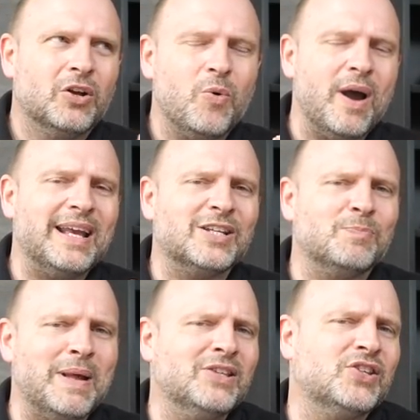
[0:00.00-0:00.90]
quite
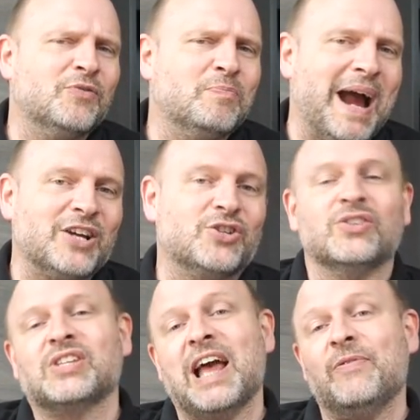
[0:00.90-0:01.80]
expensive
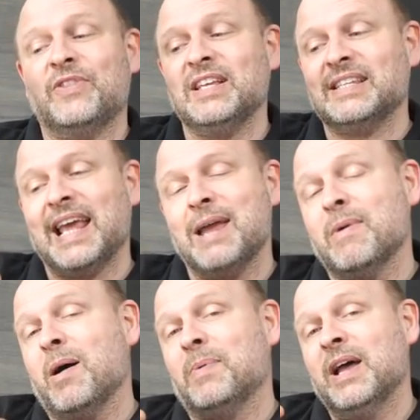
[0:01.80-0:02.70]
bashes and this came
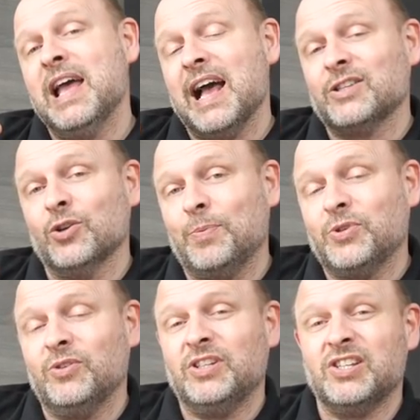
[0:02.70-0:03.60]
up as an
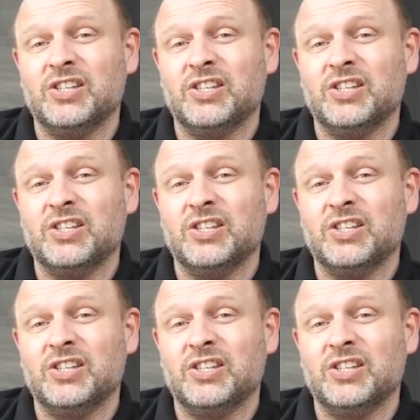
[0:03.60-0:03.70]
opportunity to